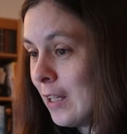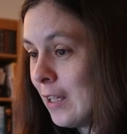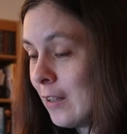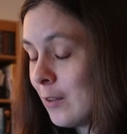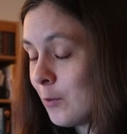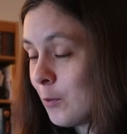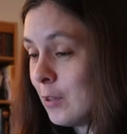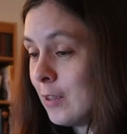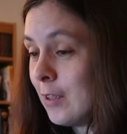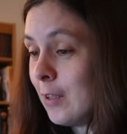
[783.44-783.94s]

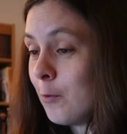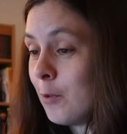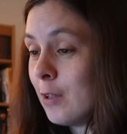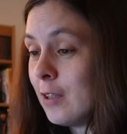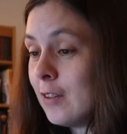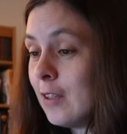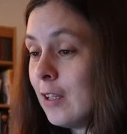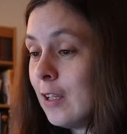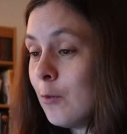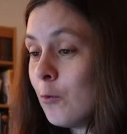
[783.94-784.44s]
in
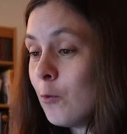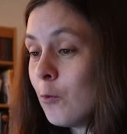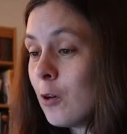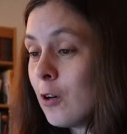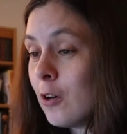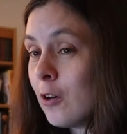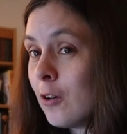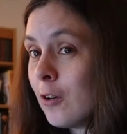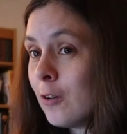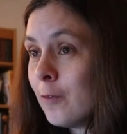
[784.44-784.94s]
2020
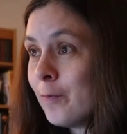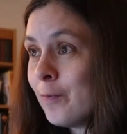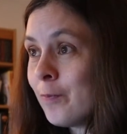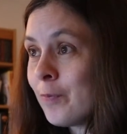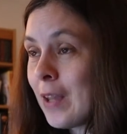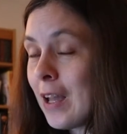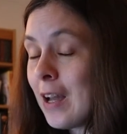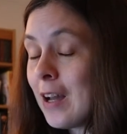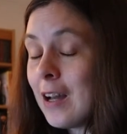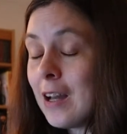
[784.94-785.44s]
were,
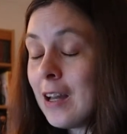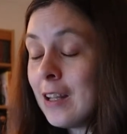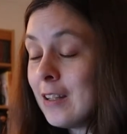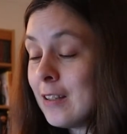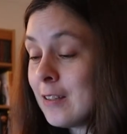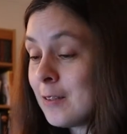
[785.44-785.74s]
and